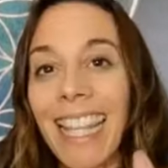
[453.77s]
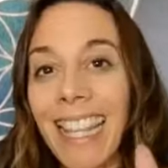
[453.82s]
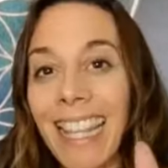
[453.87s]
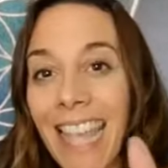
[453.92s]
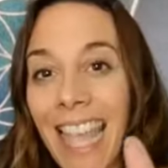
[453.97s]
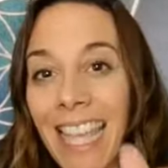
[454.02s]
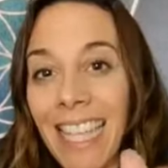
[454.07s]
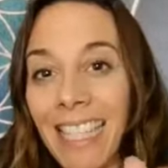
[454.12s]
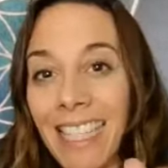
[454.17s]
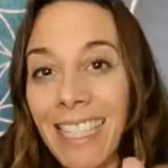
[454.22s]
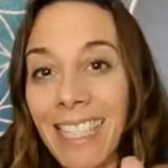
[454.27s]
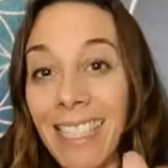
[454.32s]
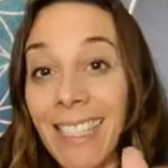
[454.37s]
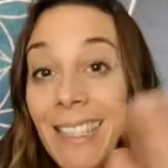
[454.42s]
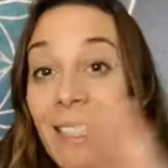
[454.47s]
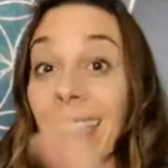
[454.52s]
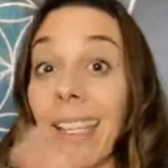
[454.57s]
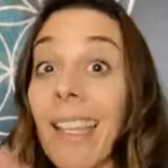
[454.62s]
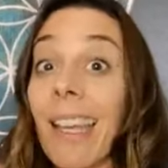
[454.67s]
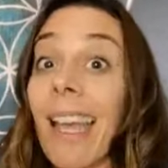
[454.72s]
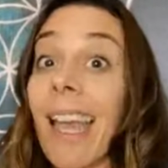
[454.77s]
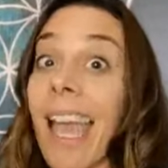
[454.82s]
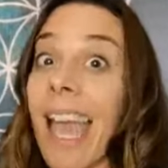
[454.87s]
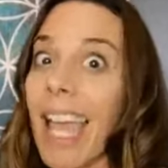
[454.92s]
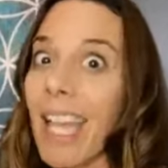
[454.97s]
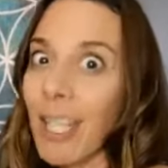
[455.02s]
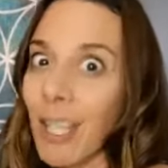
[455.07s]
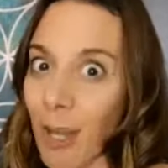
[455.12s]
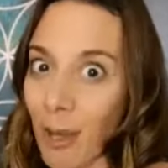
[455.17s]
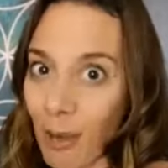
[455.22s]
Thanks
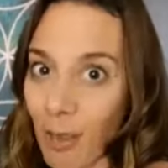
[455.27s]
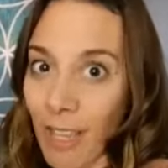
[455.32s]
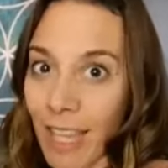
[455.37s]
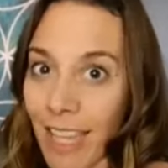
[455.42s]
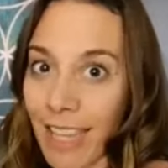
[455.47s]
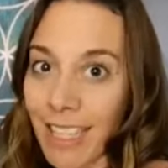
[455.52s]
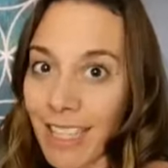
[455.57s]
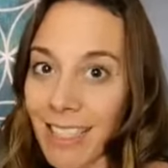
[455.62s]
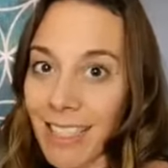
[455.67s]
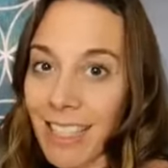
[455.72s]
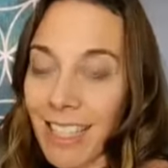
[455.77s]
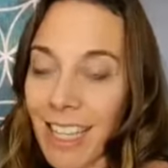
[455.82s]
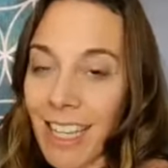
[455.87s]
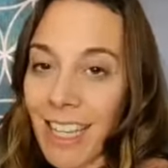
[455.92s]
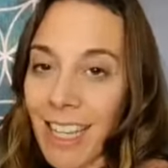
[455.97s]
and no thanks.